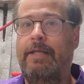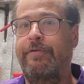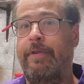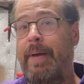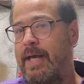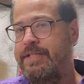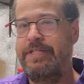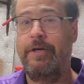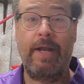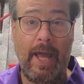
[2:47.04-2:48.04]
And for the
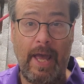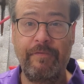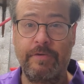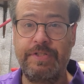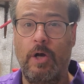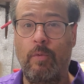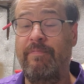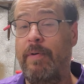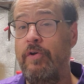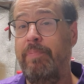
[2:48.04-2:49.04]
past year and a half or so,
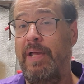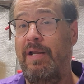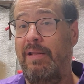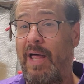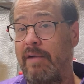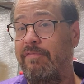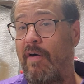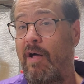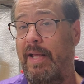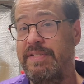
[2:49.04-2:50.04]
we've both played a lot of
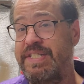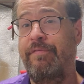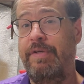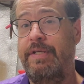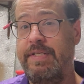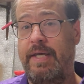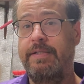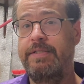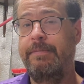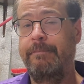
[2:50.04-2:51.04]
Fallout
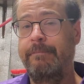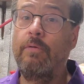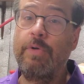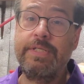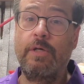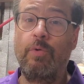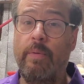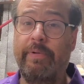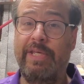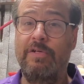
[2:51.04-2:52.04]
76. Now, recently we
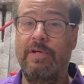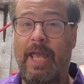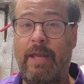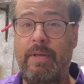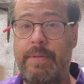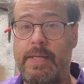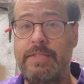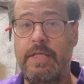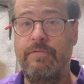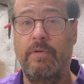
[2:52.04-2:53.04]
were able to get her a gaming
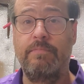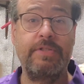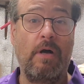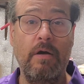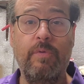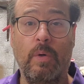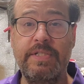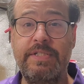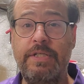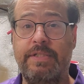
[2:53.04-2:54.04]
PC from
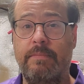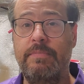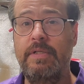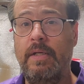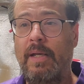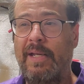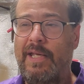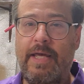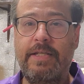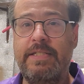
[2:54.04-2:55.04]
Starforge Systems,
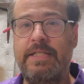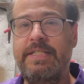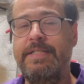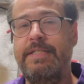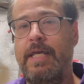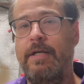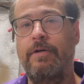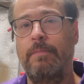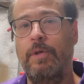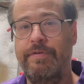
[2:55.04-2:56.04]
and that's necessitated
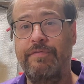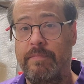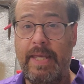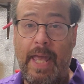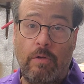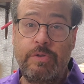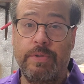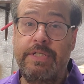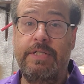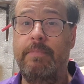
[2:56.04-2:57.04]
her moving from the couch
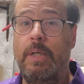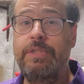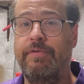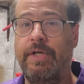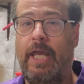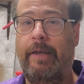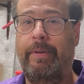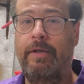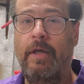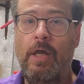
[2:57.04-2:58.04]
where she did most of her
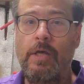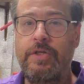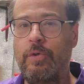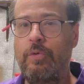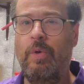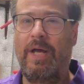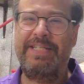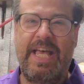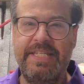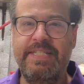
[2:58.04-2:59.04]
gaming to a
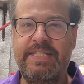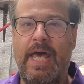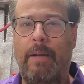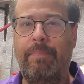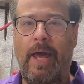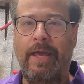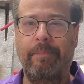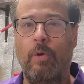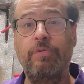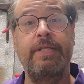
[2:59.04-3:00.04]
desk setup
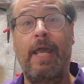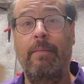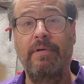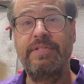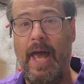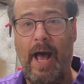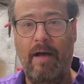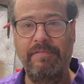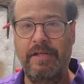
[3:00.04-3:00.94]
like most gamers have.